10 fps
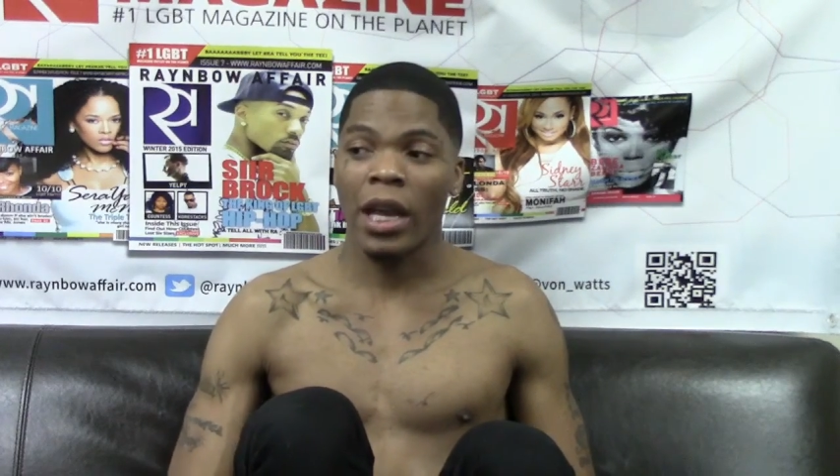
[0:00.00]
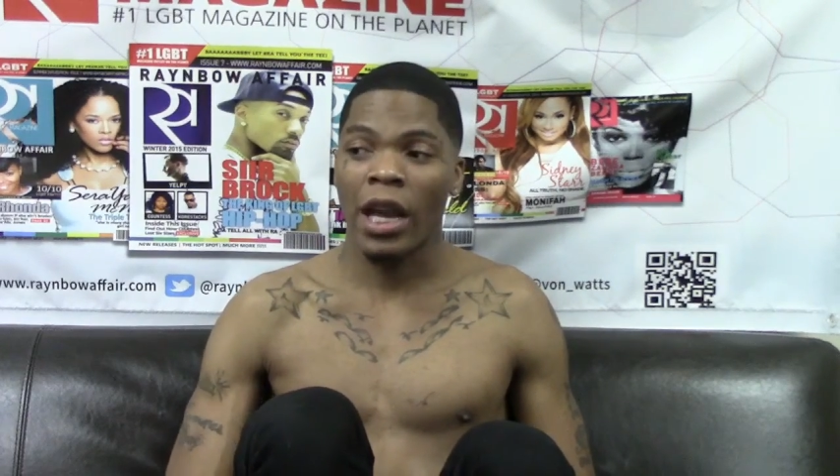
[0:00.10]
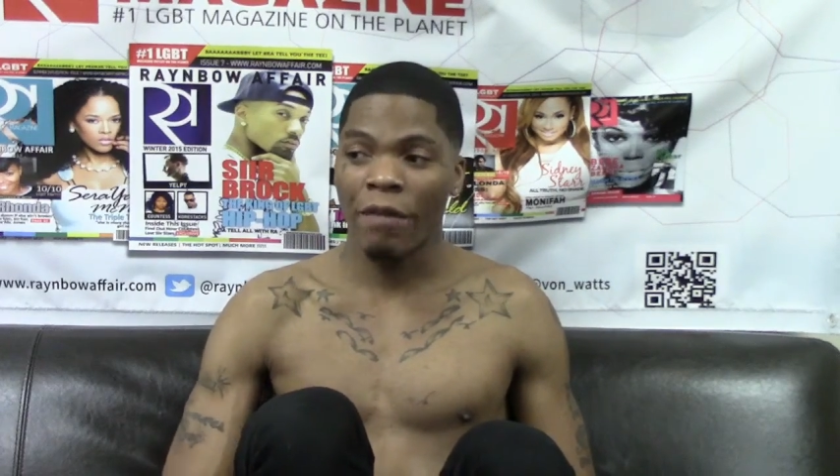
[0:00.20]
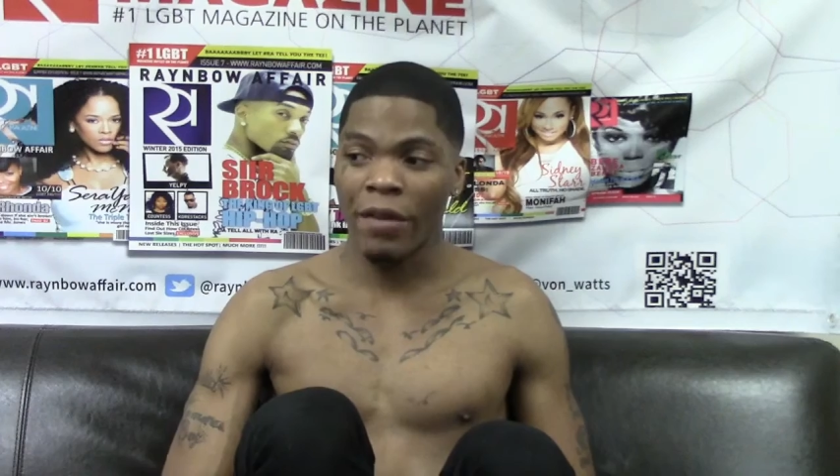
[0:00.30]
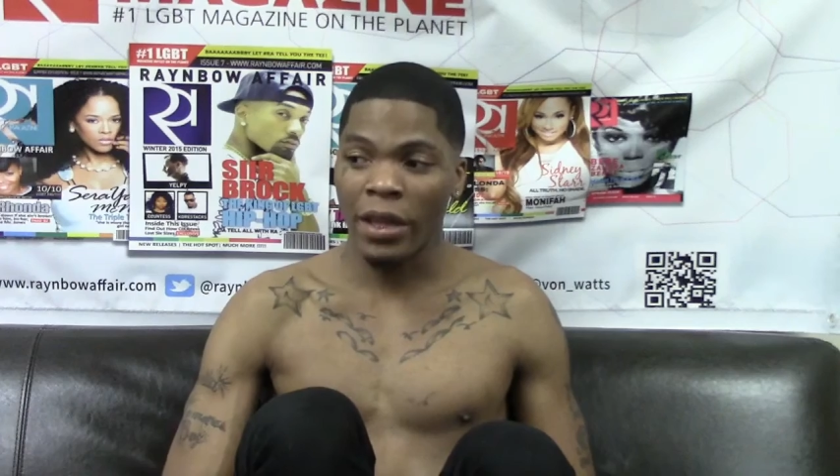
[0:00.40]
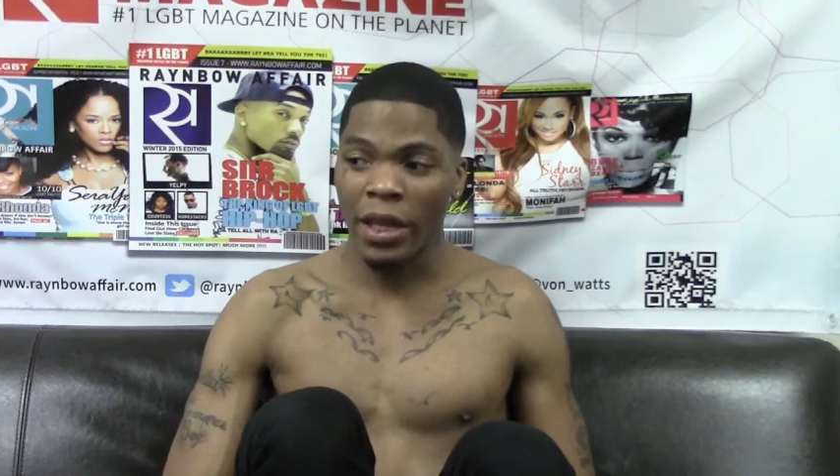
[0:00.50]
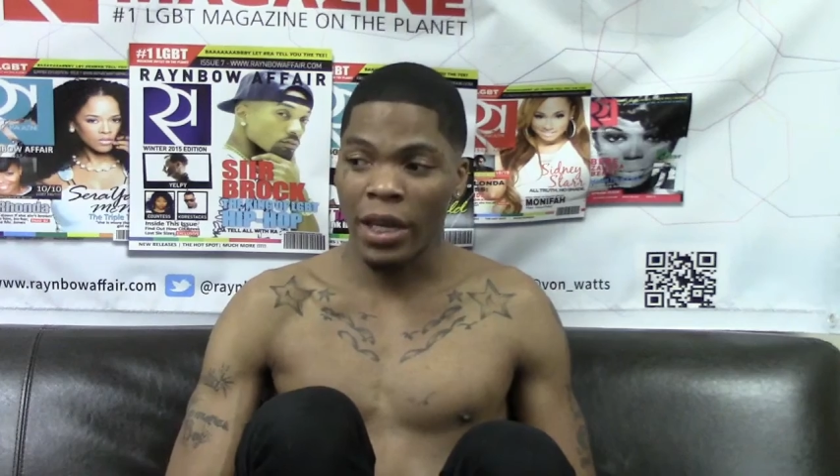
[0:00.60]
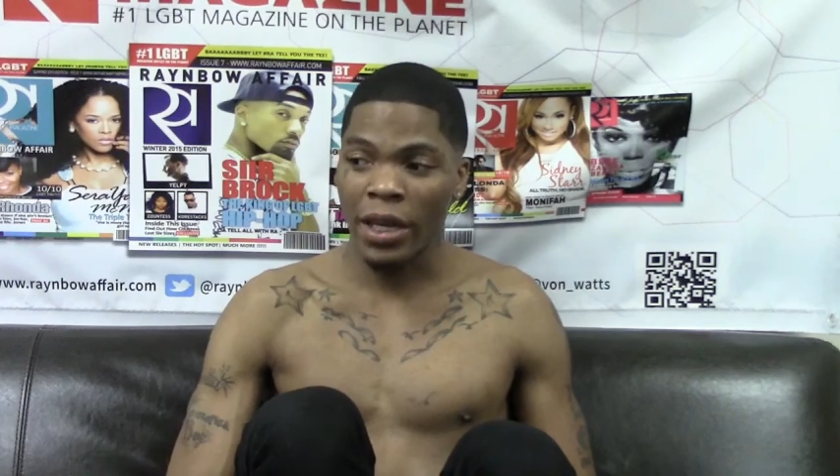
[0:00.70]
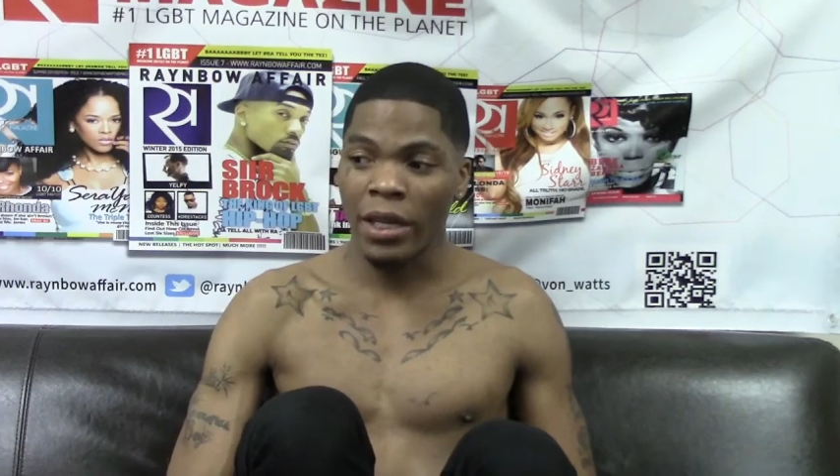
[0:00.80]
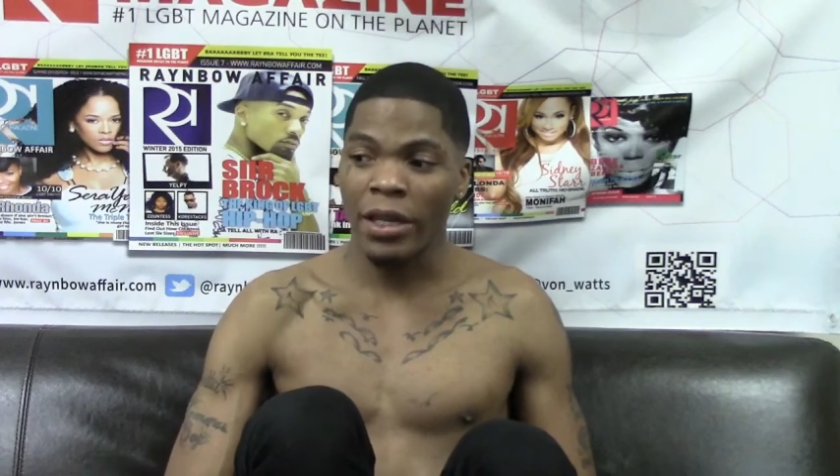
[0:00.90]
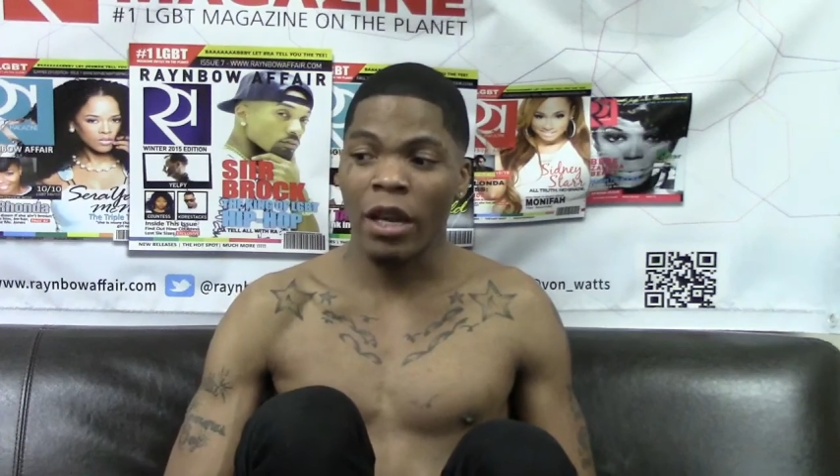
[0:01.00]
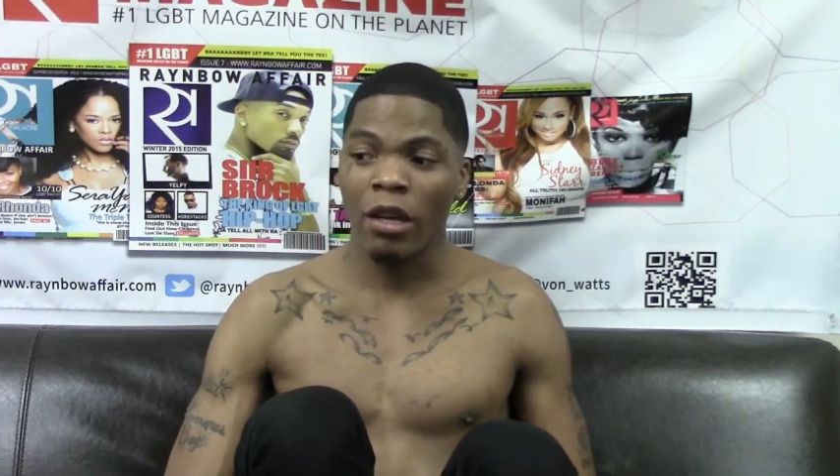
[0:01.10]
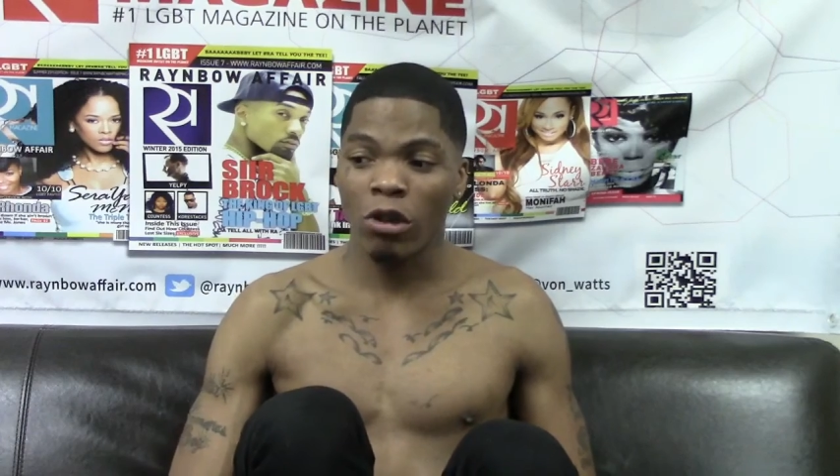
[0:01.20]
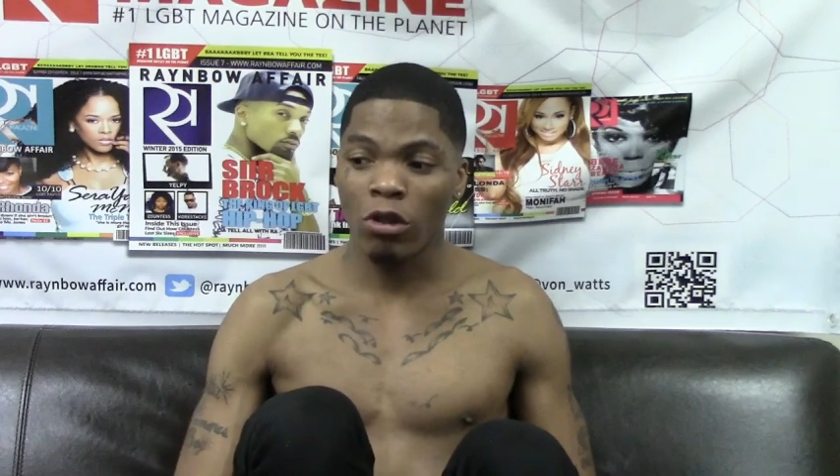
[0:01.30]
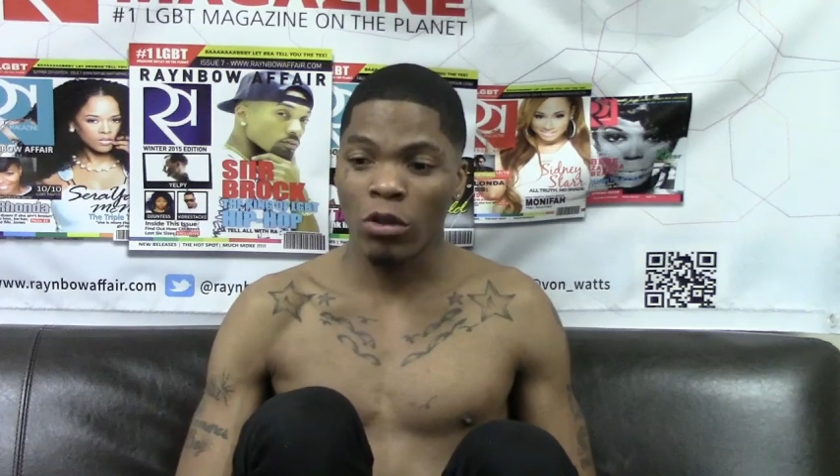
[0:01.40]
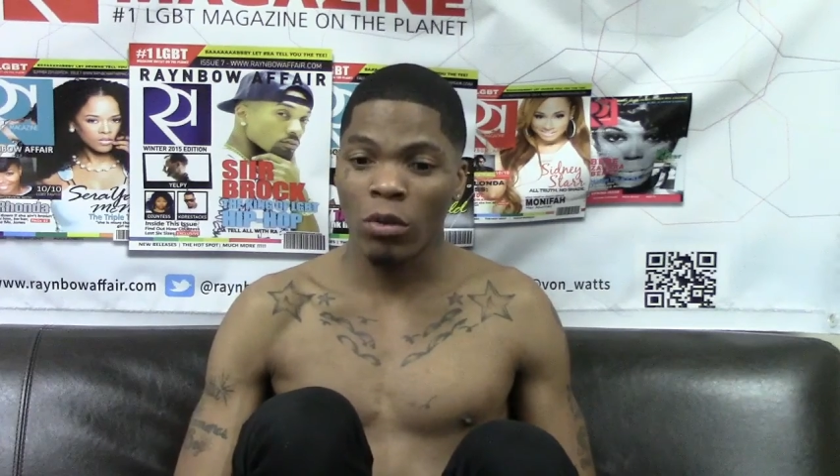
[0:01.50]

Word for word: everything that goes on,